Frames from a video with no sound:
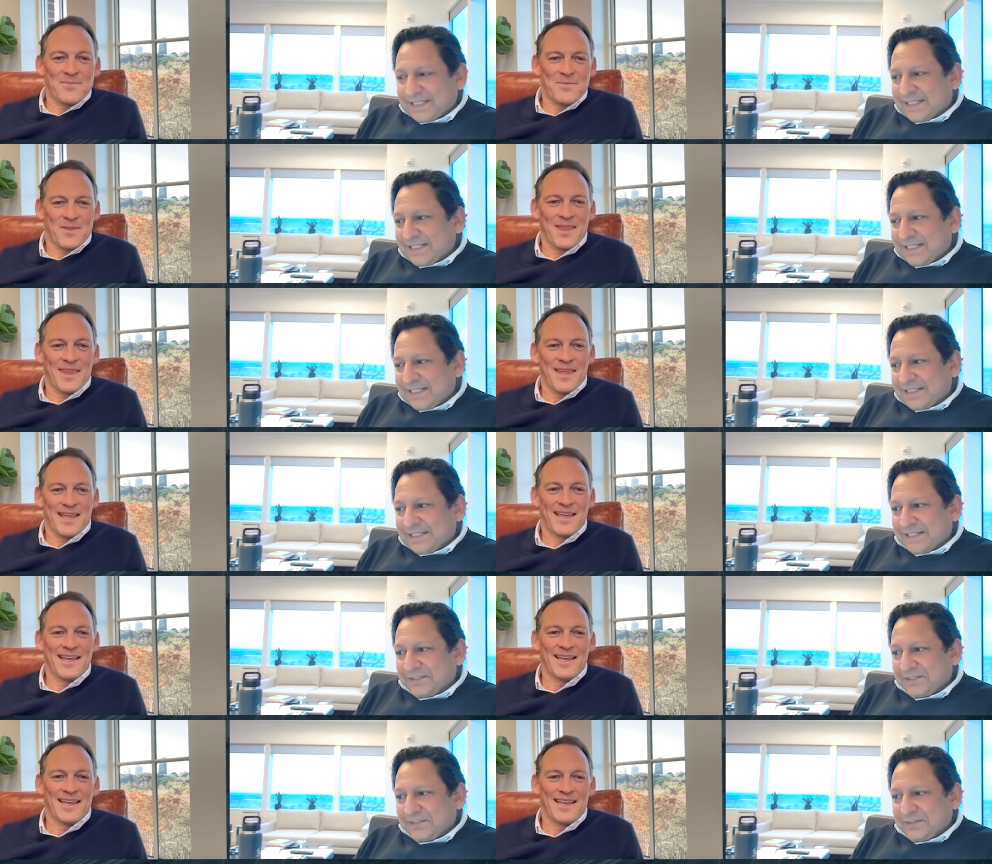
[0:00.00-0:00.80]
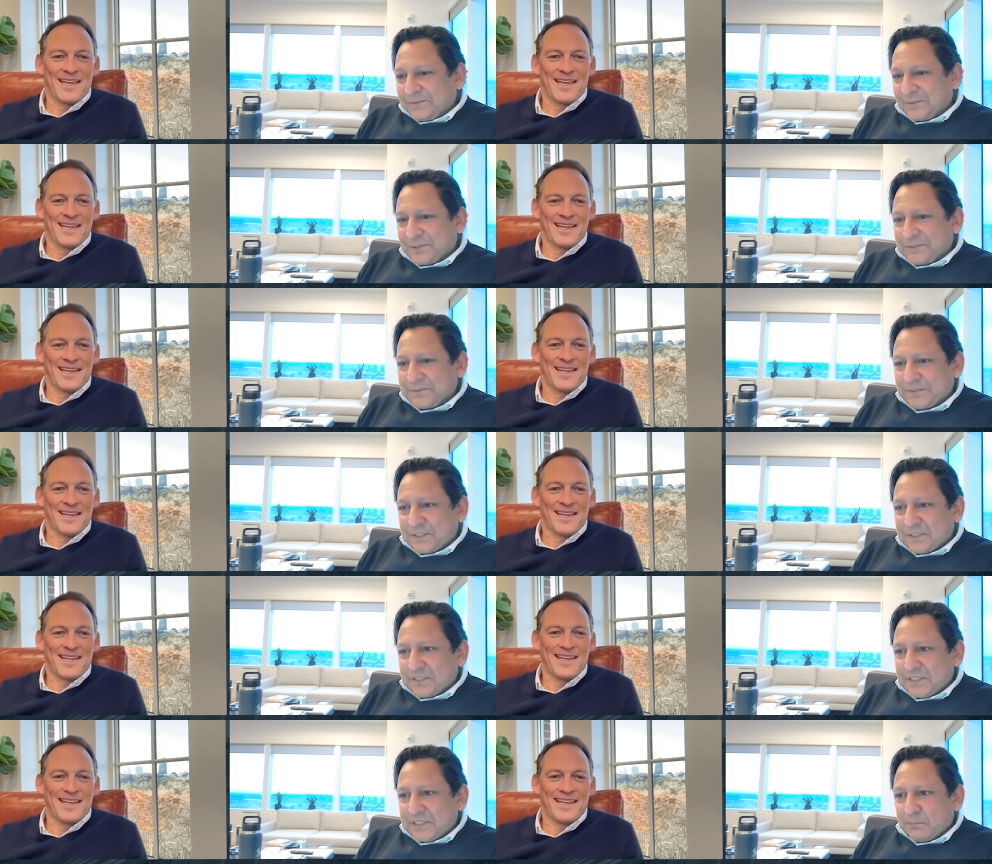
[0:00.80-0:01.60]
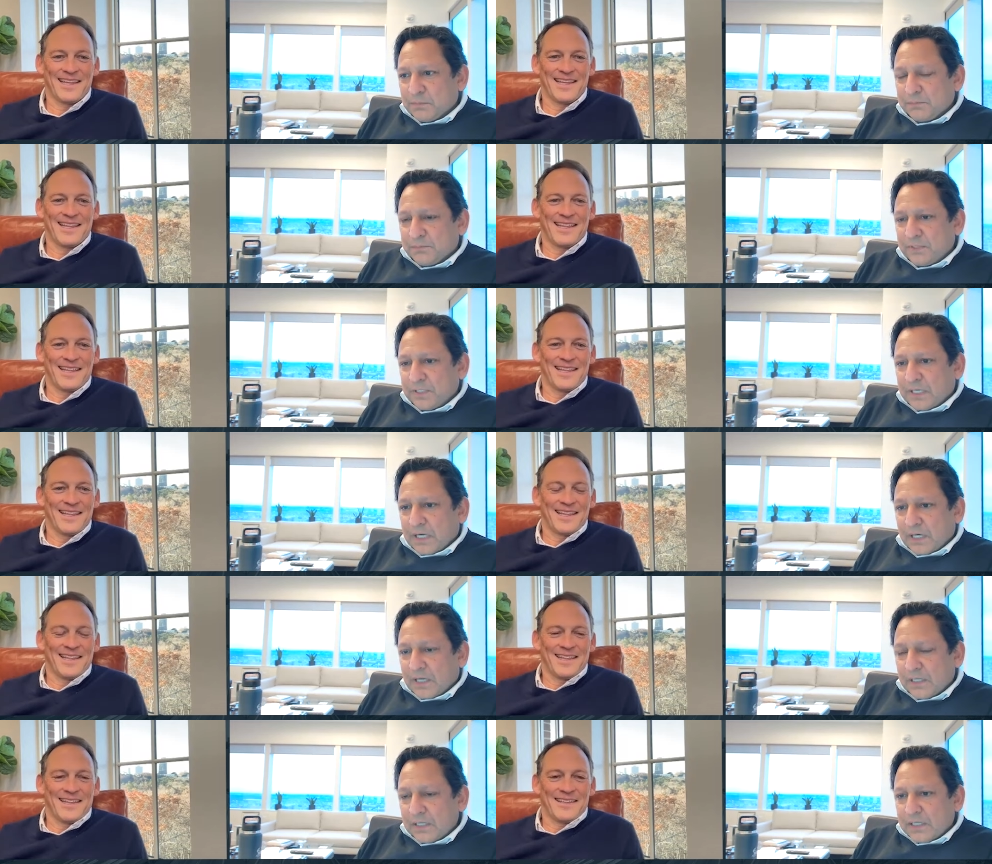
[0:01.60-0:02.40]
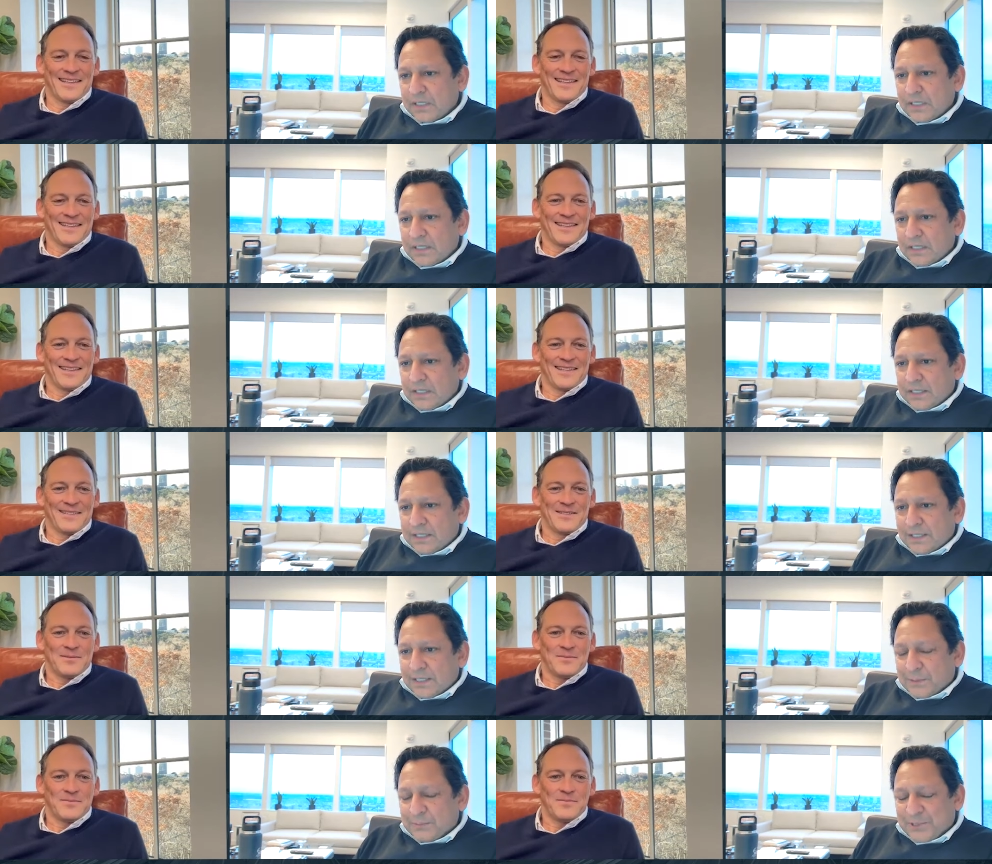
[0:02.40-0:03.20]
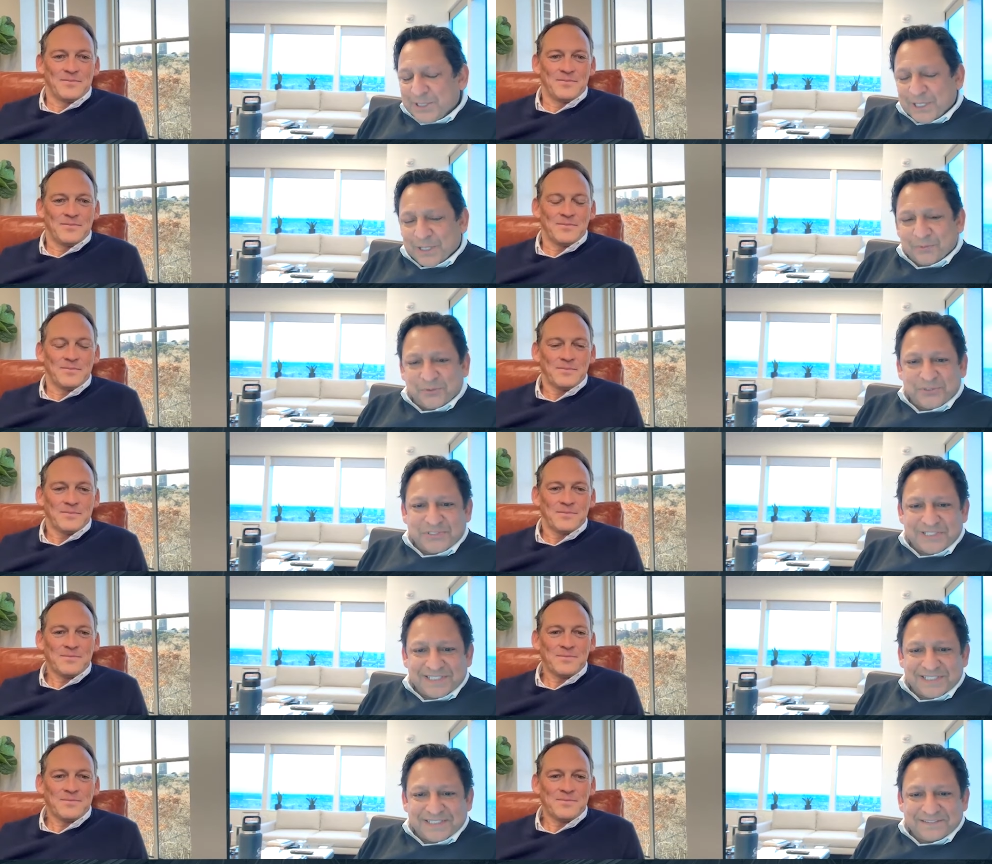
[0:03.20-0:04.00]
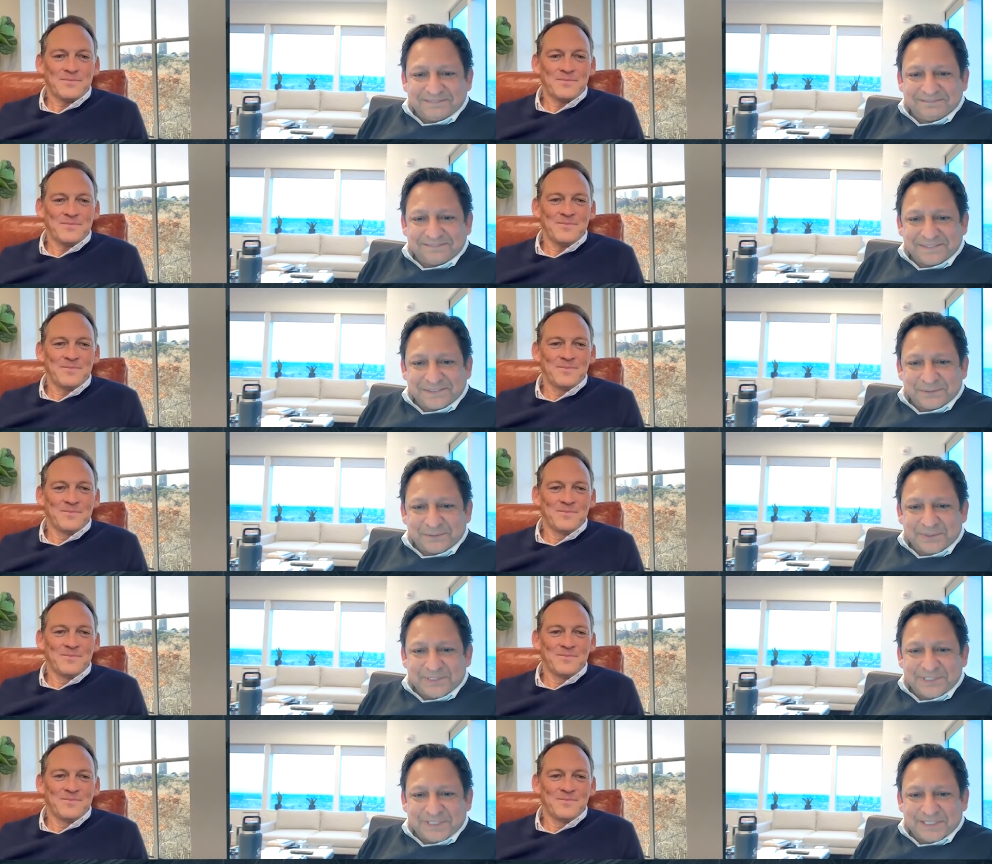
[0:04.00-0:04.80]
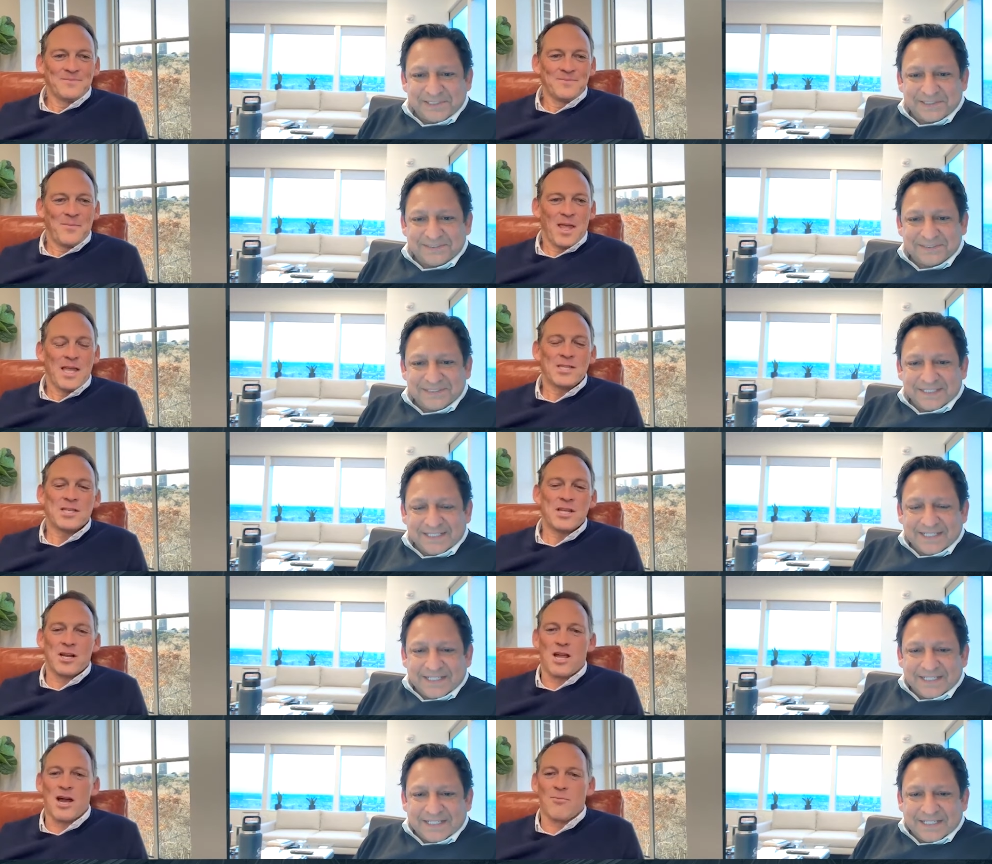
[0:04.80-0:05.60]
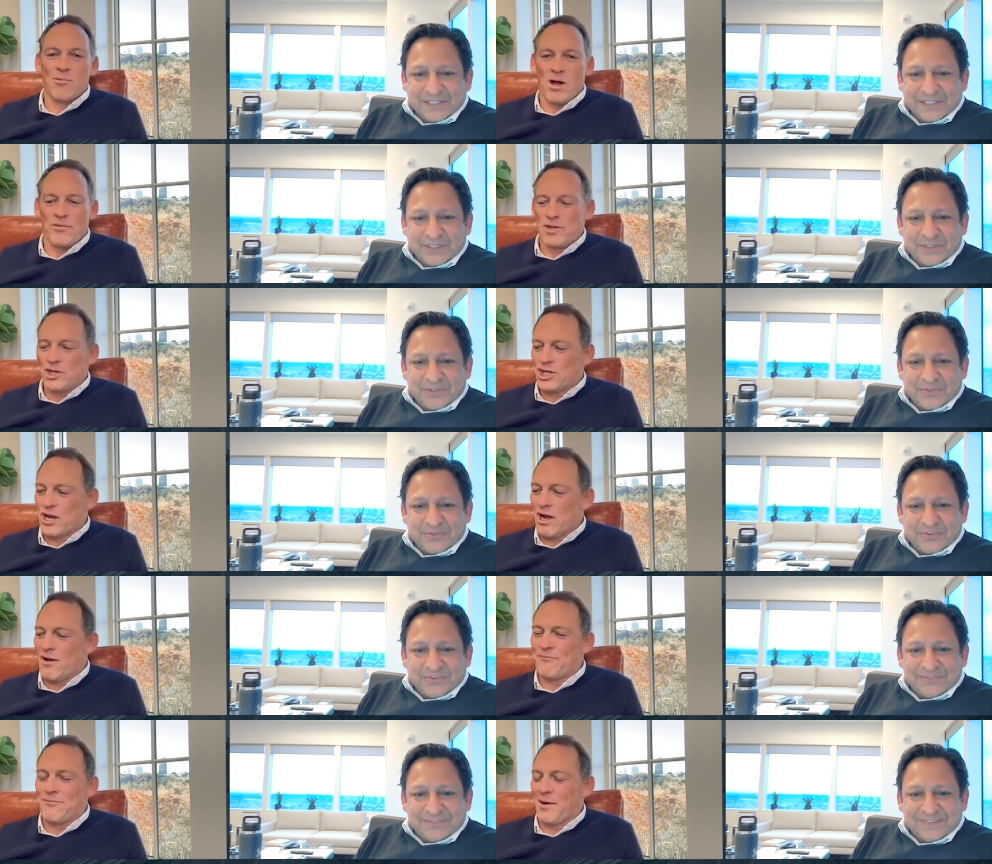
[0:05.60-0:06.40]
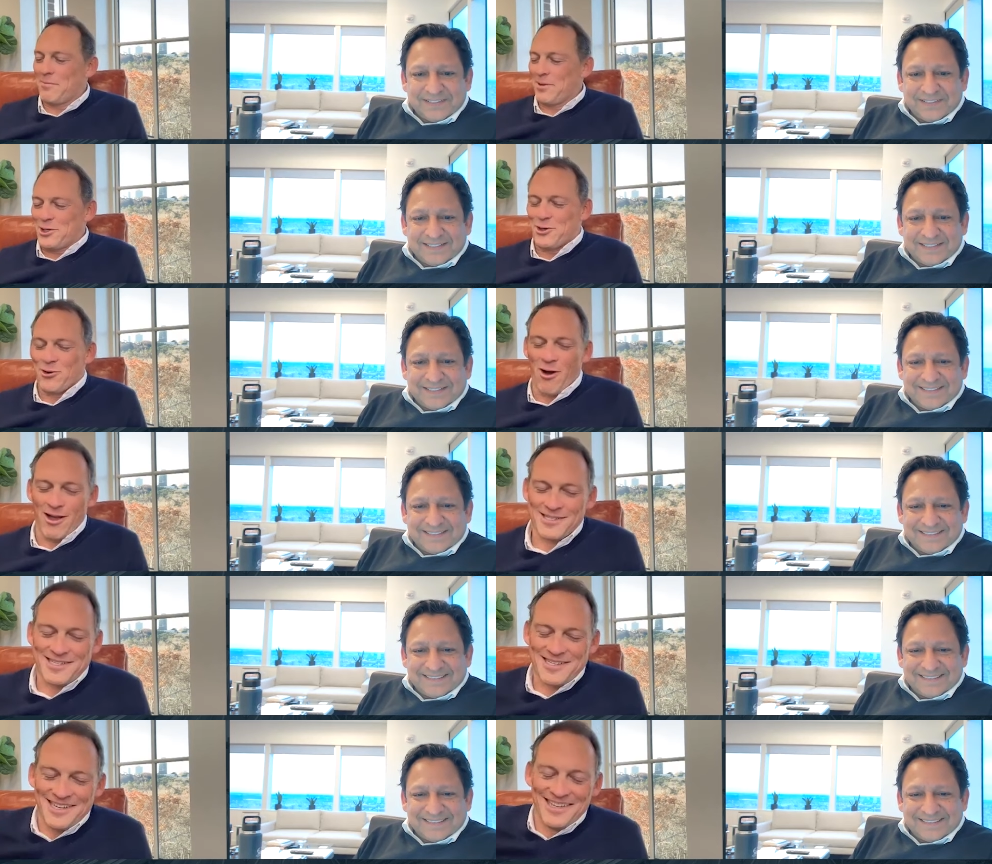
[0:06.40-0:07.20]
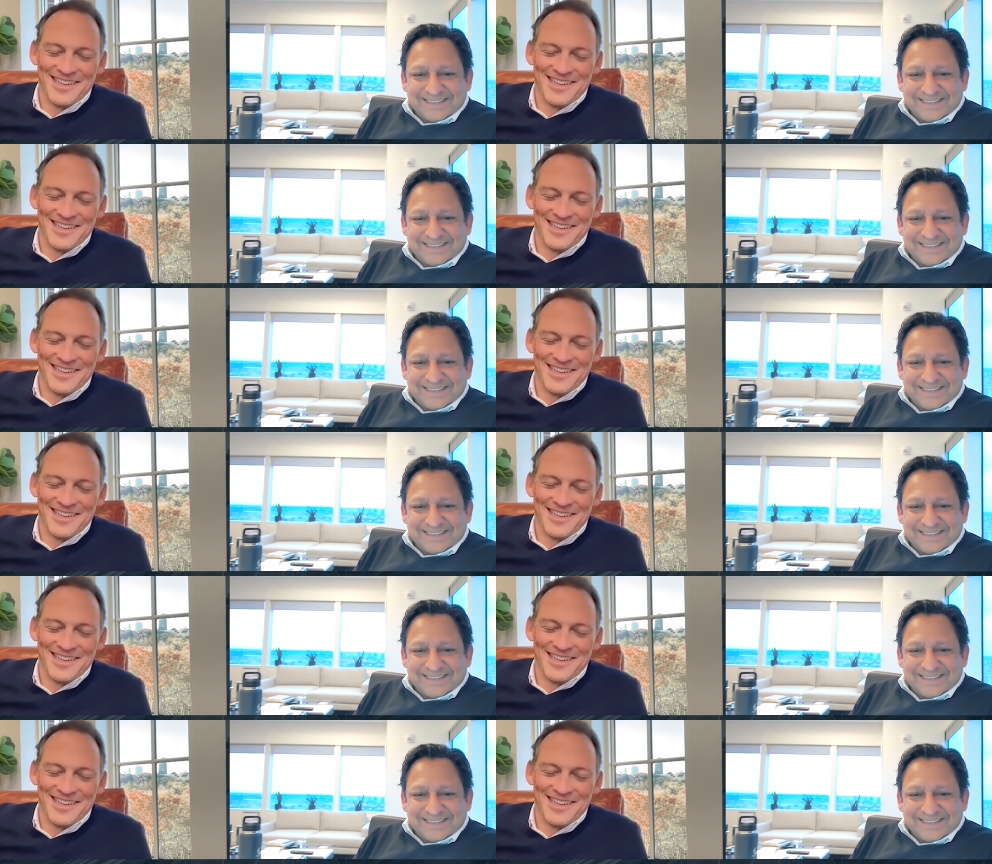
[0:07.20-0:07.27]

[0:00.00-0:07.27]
Speaker 1: and uh, you know, works with the team up there. Uh, but yeah, we'll see. We'll see.
Speaker 2: It's going to come run the shop family trust.